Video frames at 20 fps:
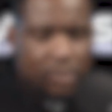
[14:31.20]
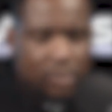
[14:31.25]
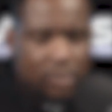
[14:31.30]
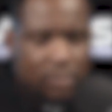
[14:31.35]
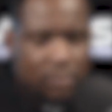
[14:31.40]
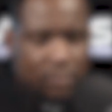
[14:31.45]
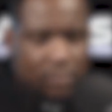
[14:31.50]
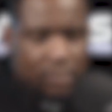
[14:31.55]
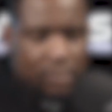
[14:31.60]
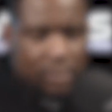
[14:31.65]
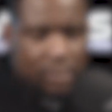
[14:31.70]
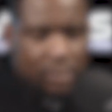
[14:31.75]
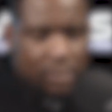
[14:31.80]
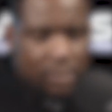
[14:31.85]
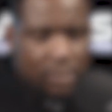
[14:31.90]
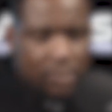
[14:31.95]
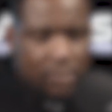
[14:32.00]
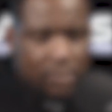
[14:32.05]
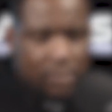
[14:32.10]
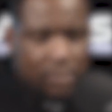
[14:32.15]
go
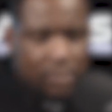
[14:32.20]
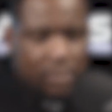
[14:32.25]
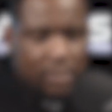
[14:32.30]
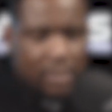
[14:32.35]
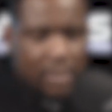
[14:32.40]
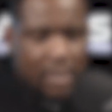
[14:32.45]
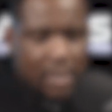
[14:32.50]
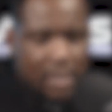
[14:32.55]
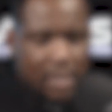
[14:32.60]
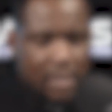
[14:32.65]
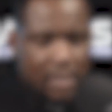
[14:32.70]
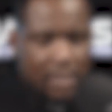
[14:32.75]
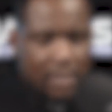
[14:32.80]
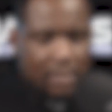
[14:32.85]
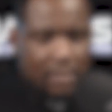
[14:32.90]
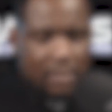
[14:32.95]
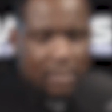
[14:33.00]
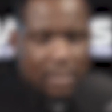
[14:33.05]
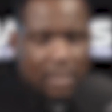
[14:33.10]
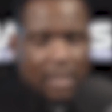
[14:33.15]
here,
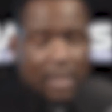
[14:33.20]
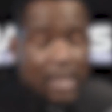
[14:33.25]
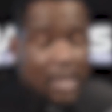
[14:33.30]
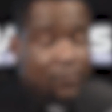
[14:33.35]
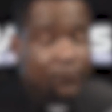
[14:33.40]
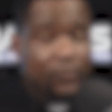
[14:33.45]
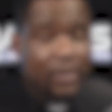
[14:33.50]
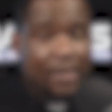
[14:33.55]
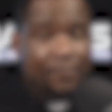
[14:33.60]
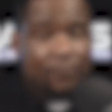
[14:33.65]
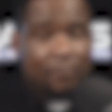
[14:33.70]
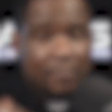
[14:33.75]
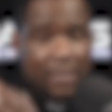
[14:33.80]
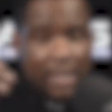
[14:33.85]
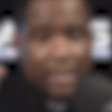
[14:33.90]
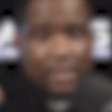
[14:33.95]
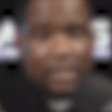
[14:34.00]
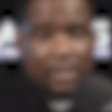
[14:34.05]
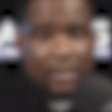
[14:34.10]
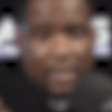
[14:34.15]
and if we have
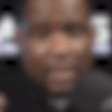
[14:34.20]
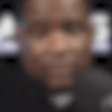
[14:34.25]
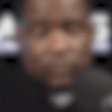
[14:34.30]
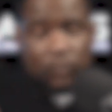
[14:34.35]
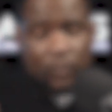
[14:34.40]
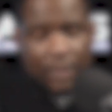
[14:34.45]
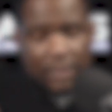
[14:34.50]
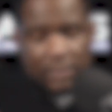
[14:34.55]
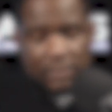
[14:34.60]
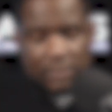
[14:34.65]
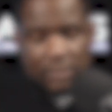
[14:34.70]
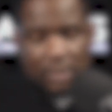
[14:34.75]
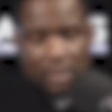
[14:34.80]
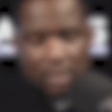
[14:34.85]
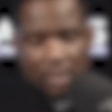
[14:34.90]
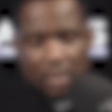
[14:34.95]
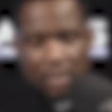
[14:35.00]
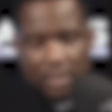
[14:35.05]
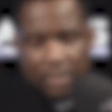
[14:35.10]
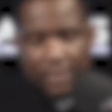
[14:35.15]
many gateways that
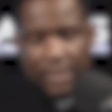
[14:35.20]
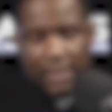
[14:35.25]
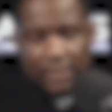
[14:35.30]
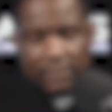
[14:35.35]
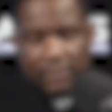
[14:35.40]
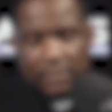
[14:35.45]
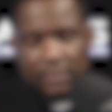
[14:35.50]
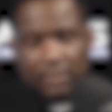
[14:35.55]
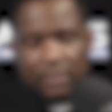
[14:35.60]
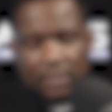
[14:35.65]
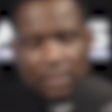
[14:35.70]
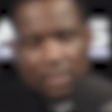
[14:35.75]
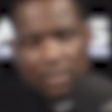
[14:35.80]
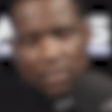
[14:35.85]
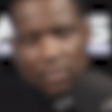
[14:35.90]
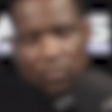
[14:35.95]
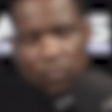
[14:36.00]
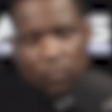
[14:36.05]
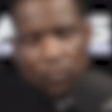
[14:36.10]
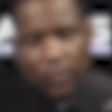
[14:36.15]
are connected,
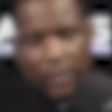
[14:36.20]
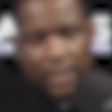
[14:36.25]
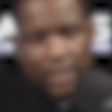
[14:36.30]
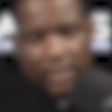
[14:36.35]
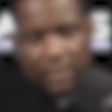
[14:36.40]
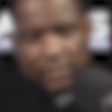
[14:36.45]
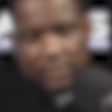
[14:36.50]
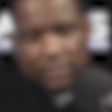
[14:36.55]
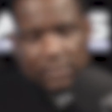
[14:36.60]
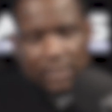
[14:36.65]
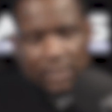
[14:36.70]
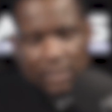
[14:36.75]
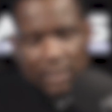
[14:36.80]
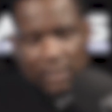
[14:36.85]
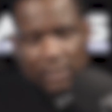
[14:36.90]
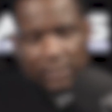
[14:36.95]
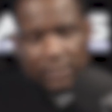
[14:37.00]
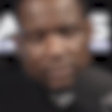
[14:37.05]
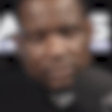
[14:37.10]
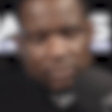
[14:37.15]
we can see
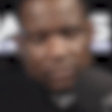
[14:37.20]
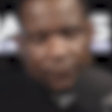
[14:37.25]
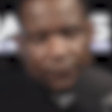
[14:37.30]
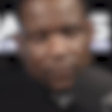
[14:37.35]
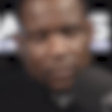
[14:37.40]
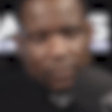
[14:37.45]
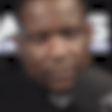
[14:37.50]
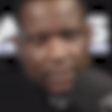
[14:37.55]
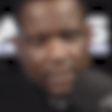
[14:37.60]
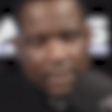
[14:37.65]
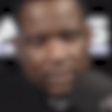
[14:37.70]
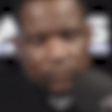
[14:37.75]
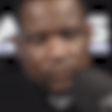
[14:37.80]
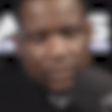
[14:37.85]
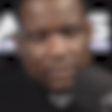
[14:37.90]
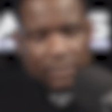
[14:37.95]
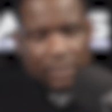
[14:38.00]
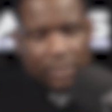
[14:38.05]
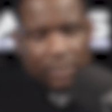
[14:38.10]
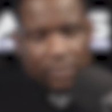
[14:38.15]
a list of all the
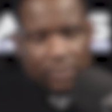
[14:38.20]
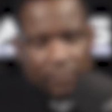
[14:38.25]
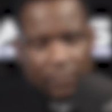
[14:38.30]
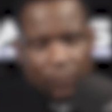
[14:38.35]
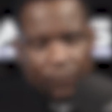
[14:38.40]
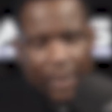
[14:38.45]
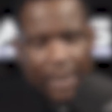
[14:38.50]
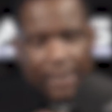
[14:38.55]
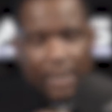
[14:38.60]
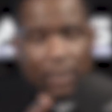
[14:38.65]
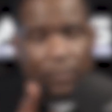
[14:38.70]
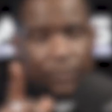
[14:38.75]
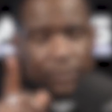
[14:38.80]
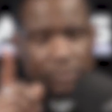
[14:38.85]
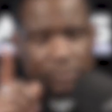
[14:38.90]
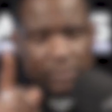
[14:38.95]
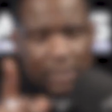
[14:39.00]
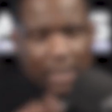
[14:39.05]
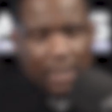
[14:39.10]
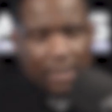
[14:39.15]
gateways here, but right now we
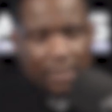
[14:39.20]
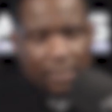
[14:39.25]
just